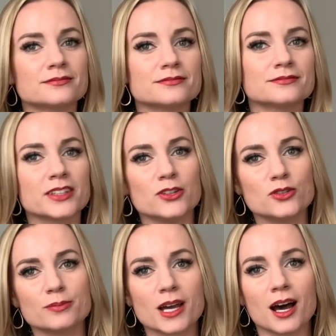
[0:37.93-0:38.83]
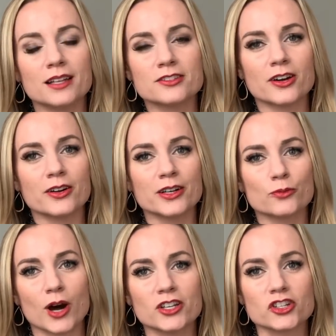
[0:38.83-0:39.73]
YouTube gods are already
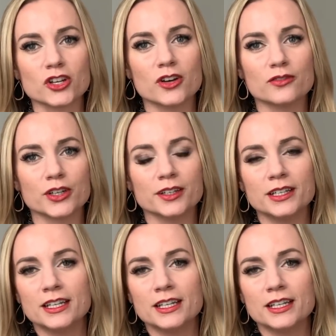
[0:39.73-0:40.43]
watching over.